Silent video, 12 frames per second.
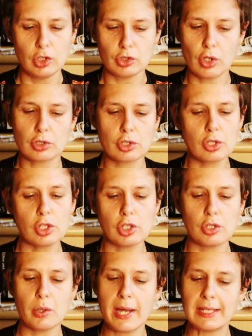Dr.
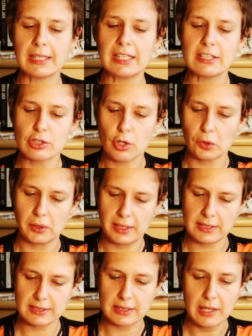Hu and his
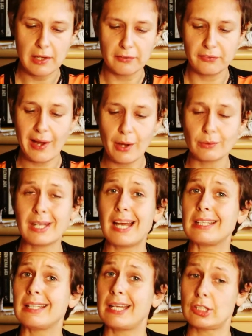colleagues found
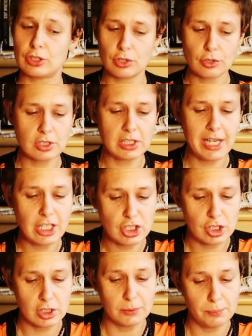an
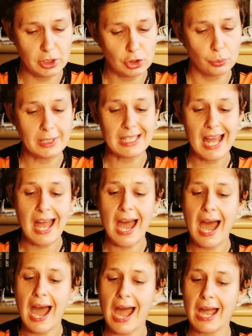association between a
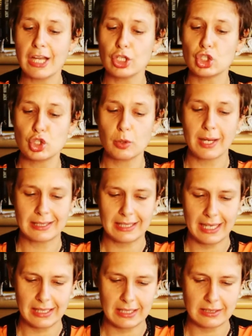high sugar
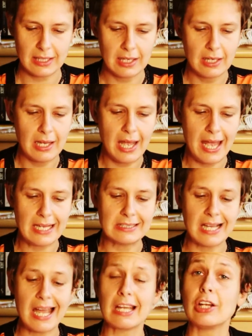diet
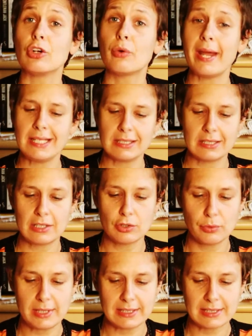and a
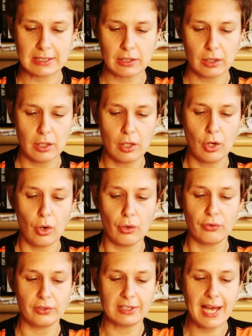greater risk
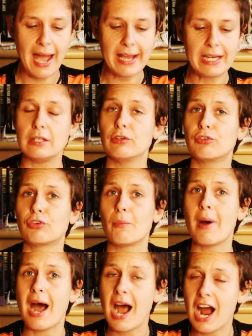of dying
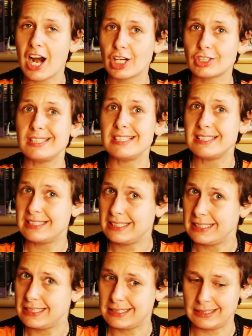from heart
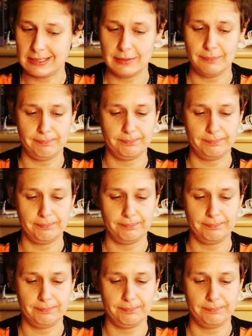disease.